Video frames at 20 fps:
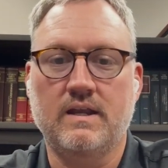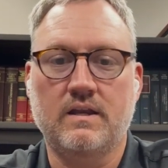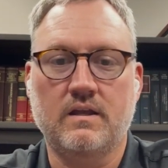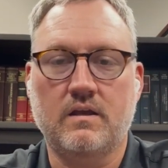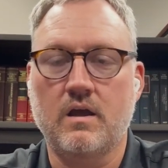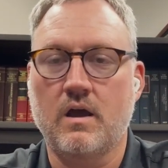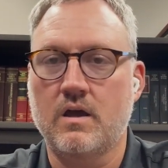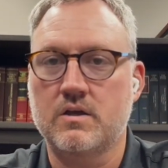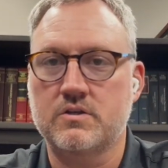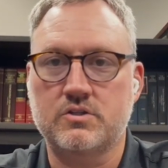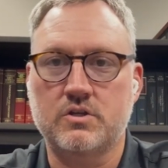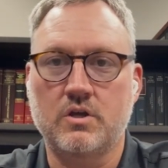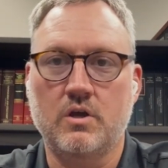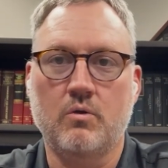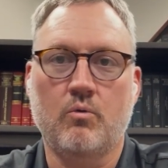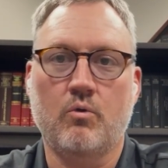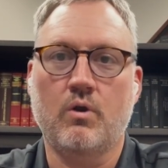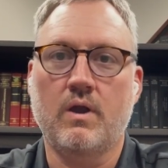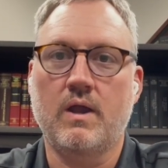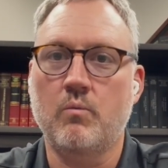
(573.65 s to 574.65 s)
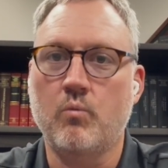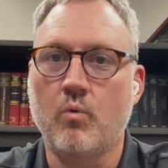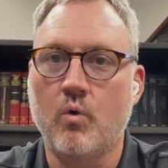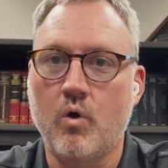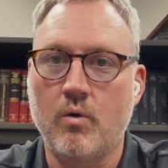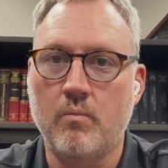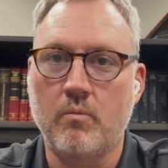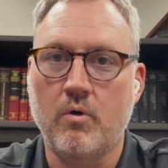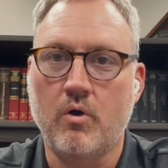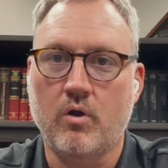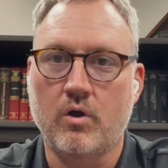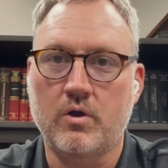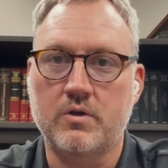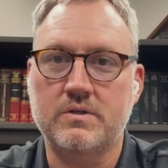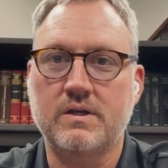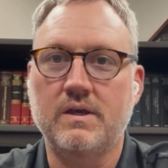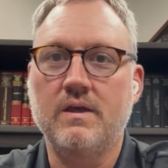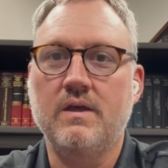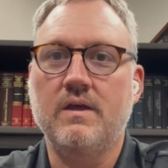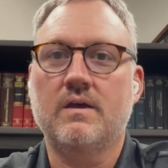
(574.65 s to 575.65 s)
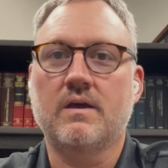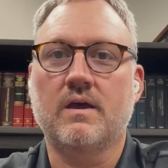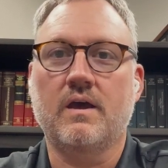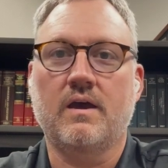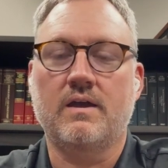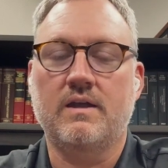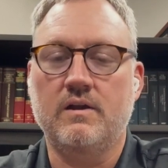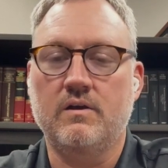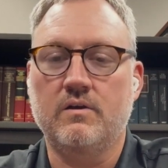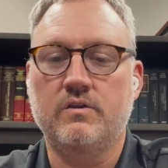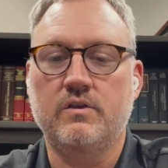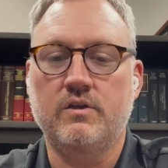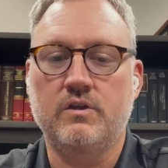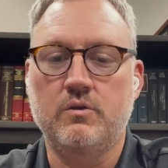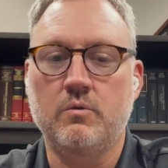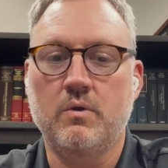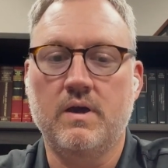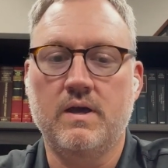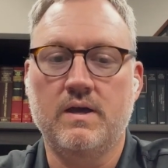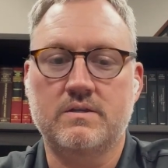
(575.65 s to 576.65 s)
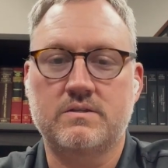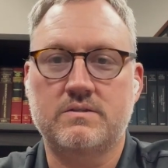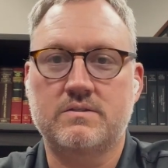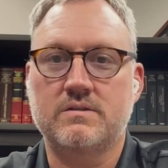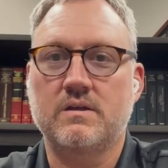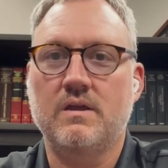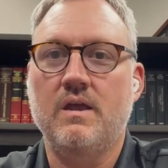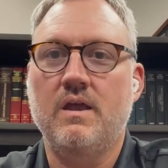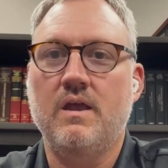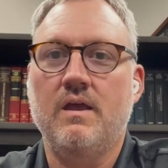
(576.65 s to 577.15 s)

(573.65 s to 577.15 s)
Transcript: at a Costco or a Walmart here in the U.S.